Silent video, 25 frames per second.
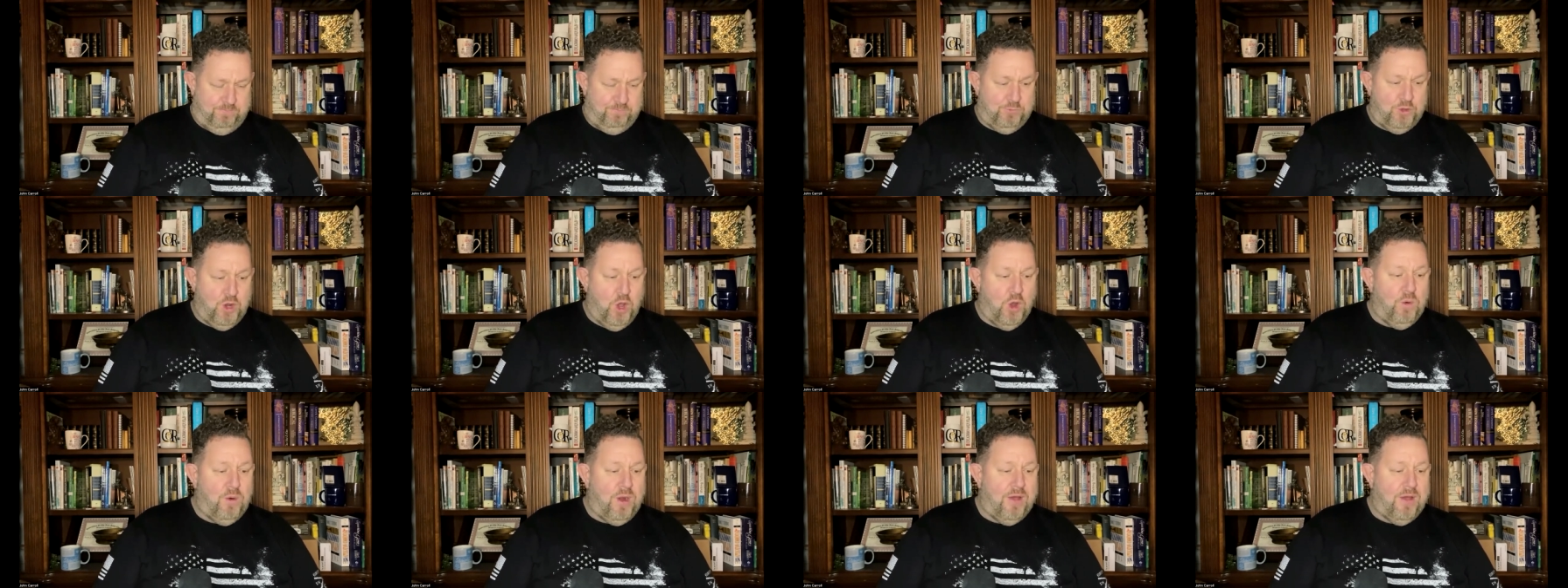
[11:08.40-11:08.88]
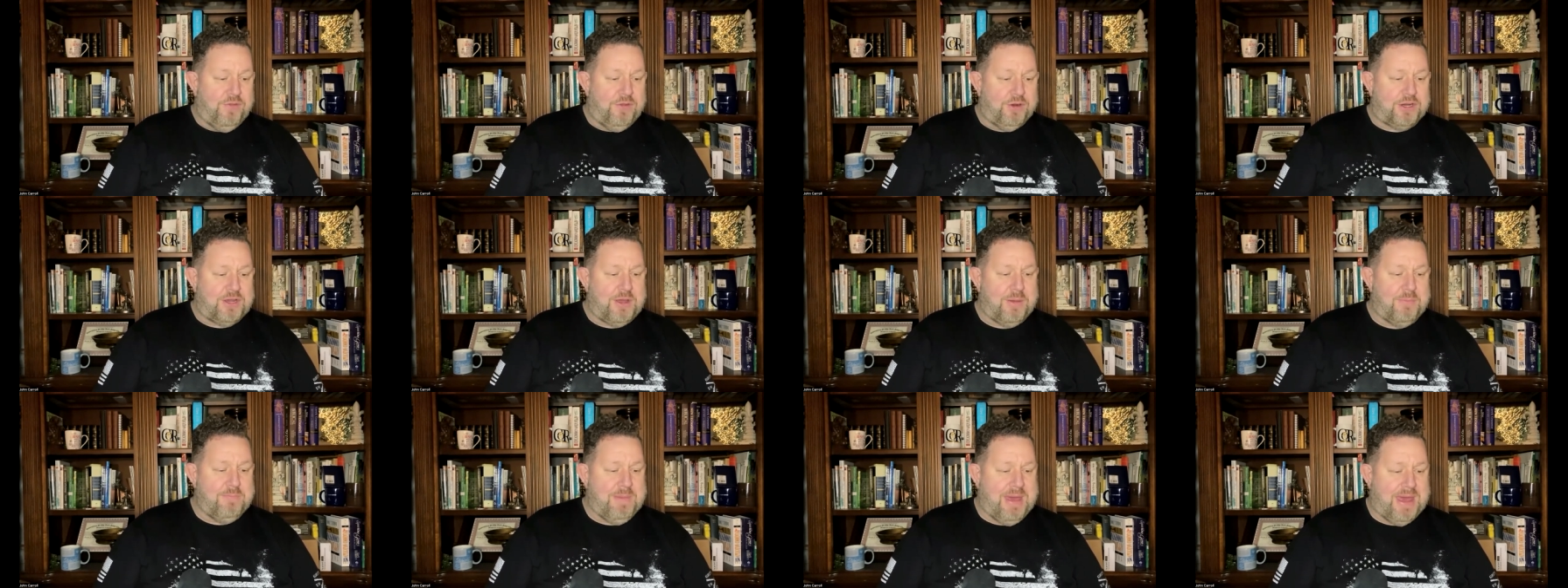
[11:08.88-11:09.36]
no other
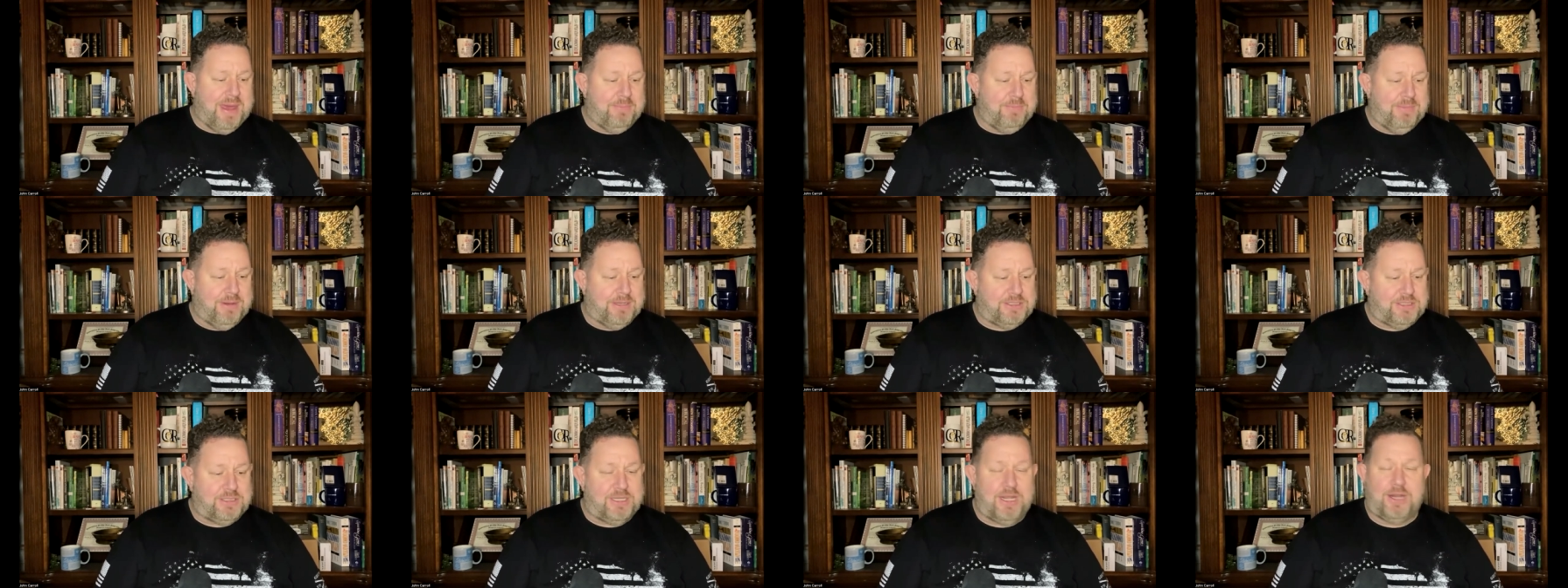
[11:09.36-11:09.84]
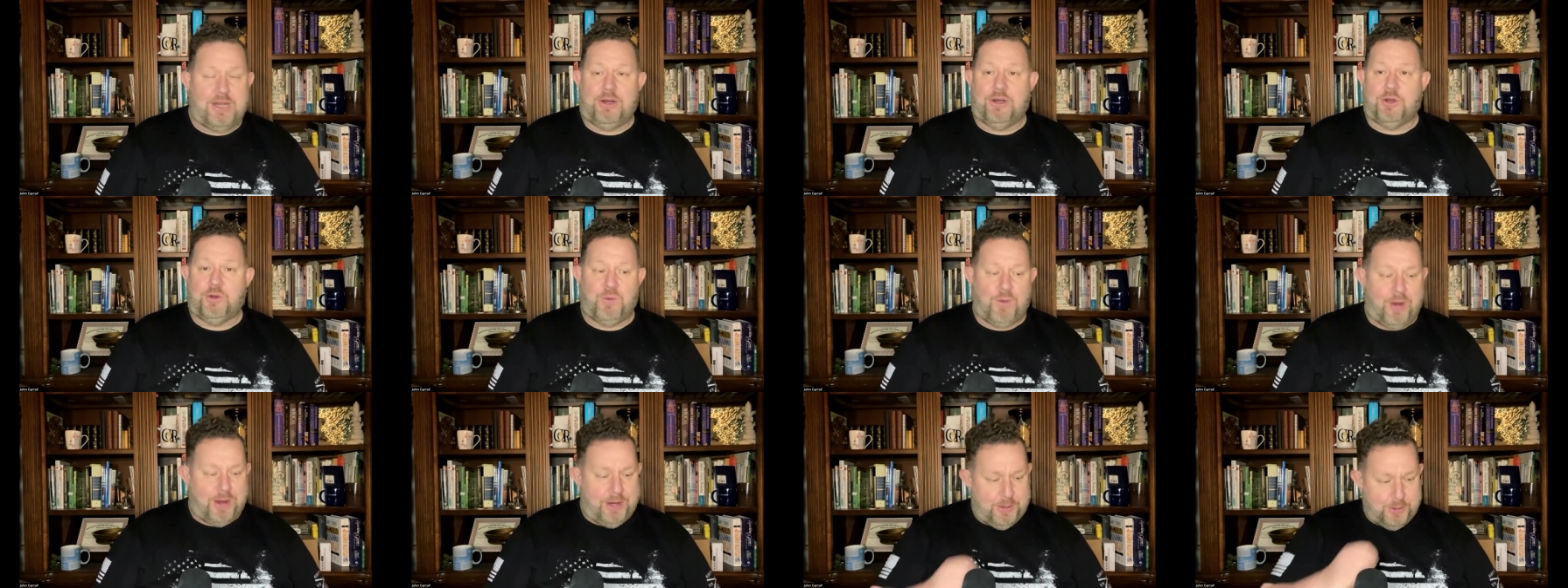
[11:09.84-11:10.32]
commandments that are
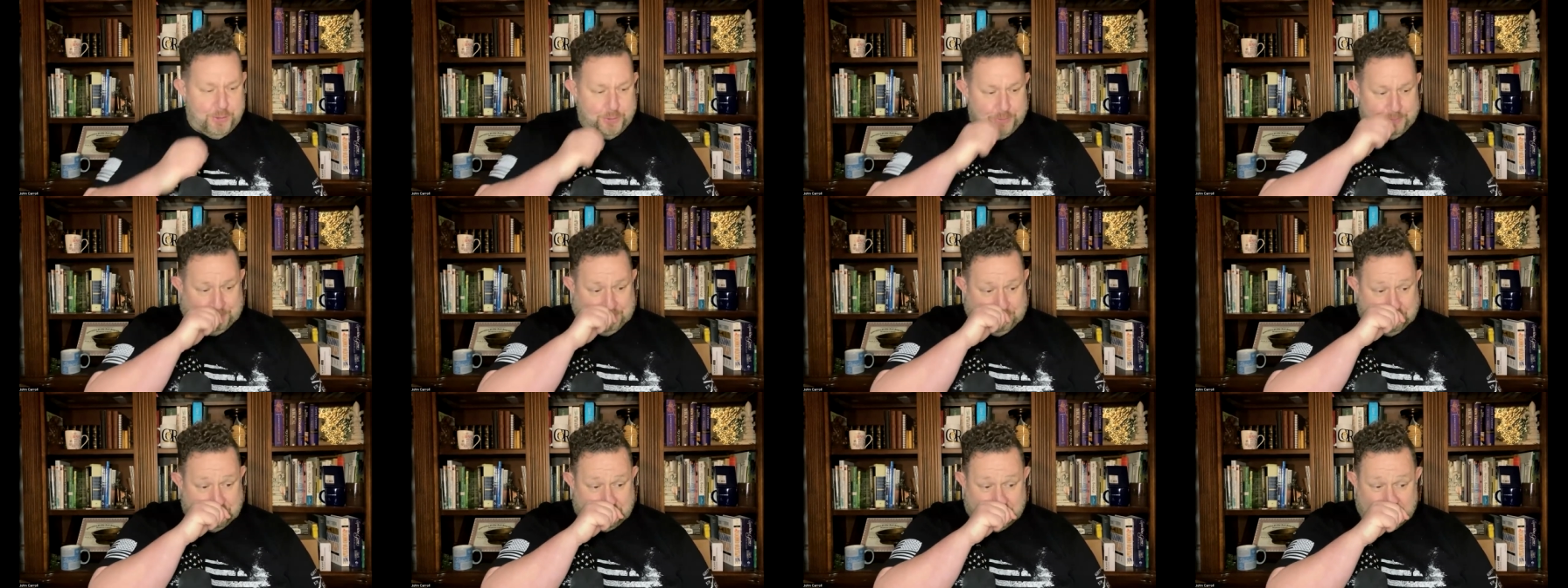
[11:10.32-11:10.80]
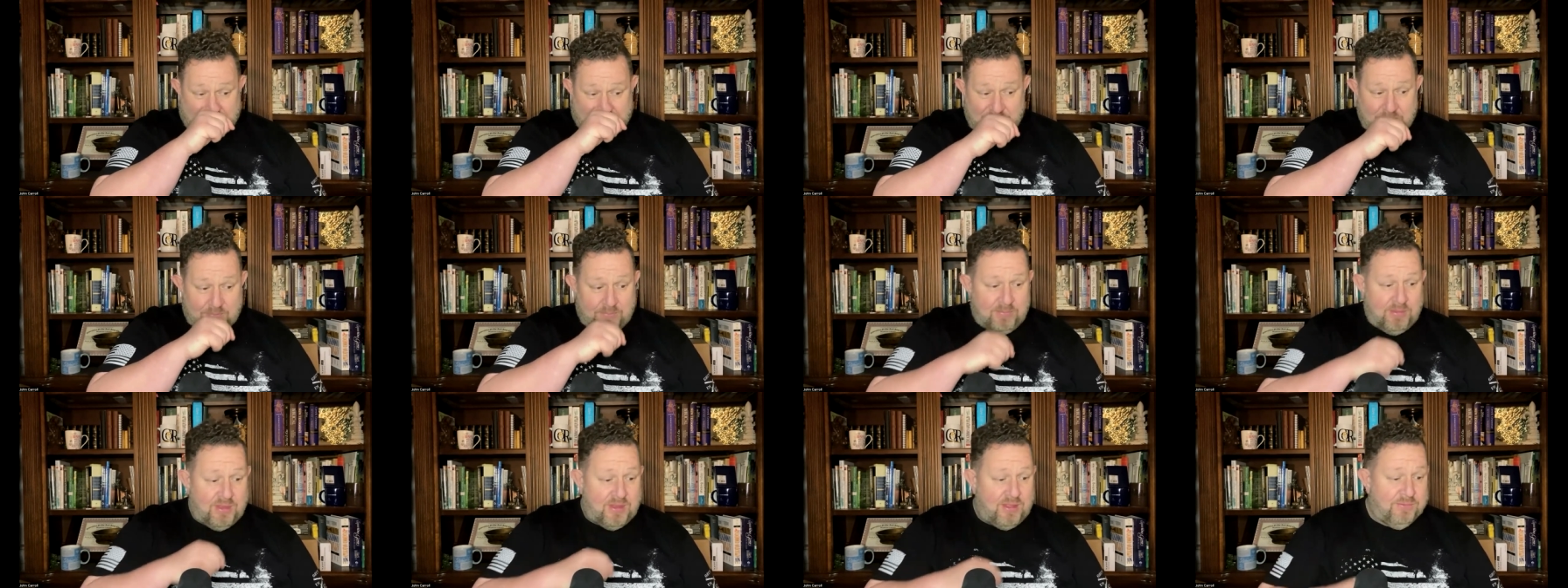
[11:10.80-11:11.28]
greater
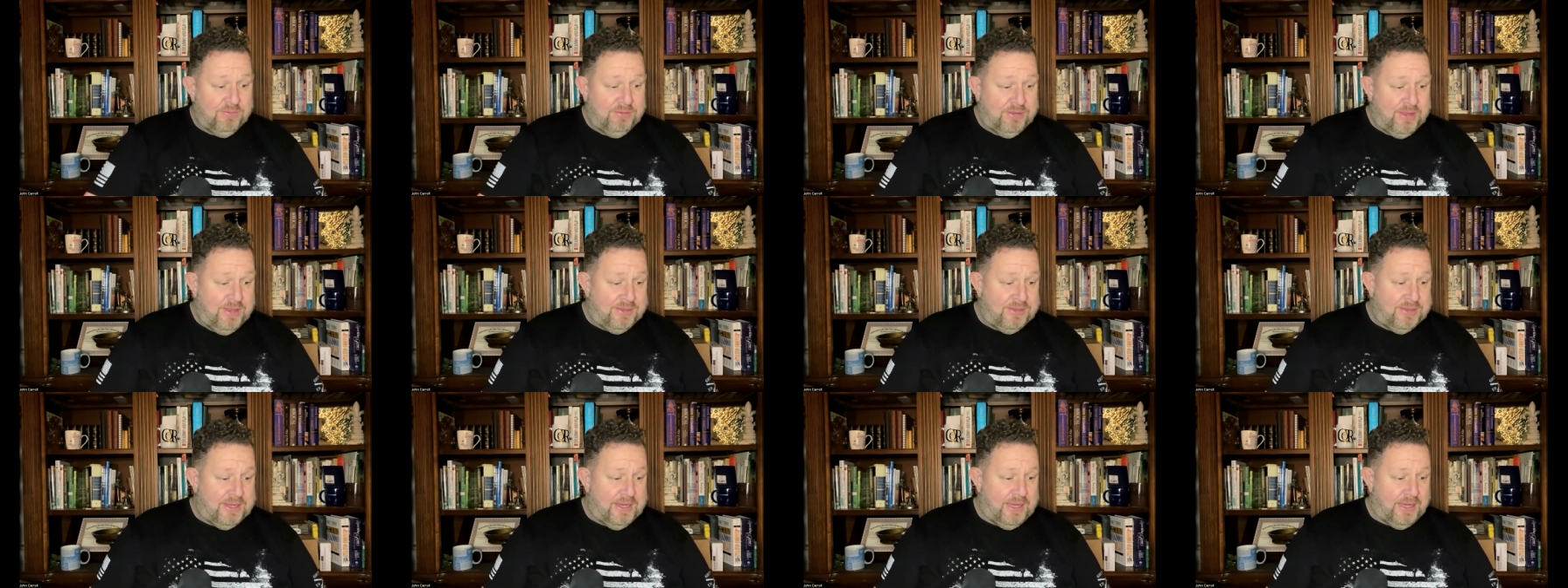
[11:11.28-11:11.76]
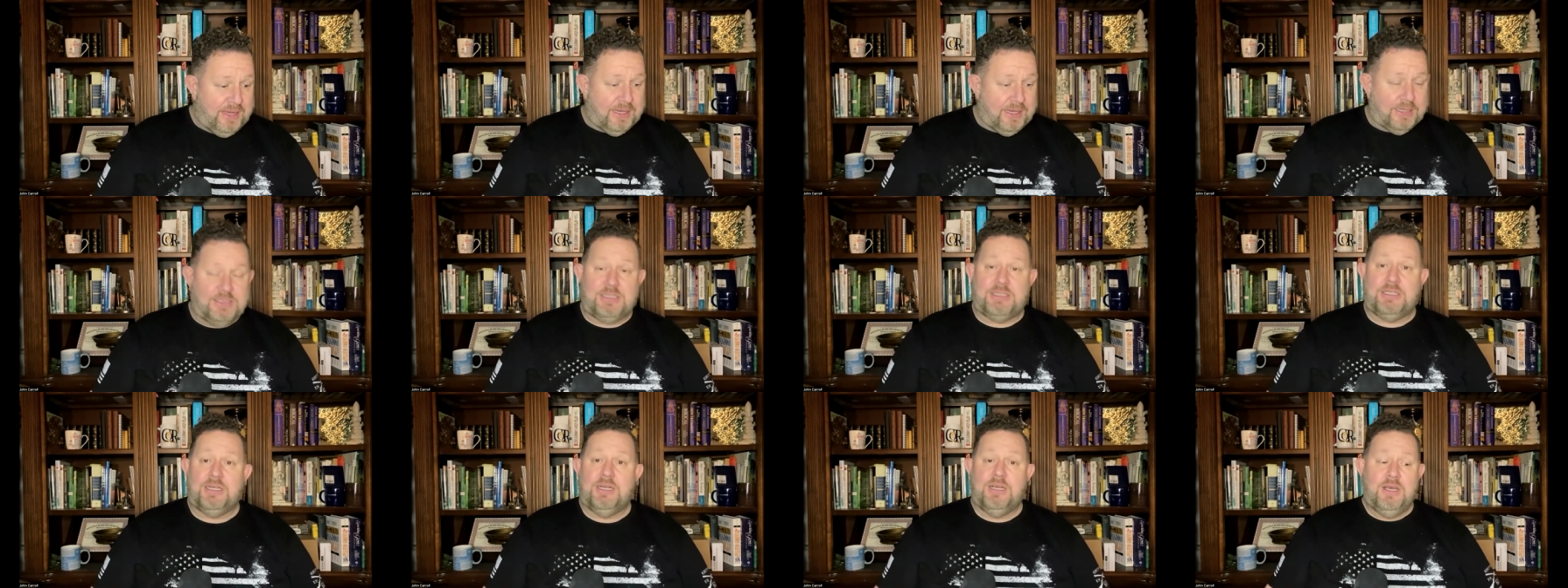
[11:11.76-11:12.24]
than
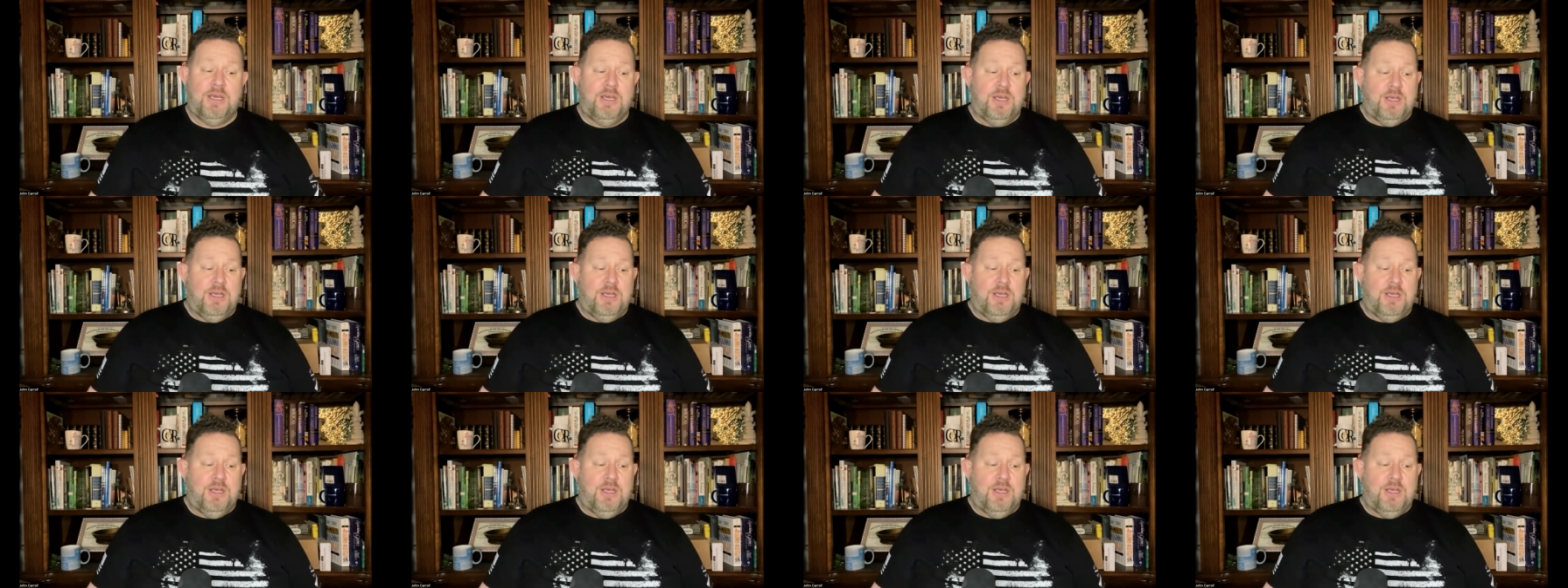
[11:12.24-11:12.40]
these.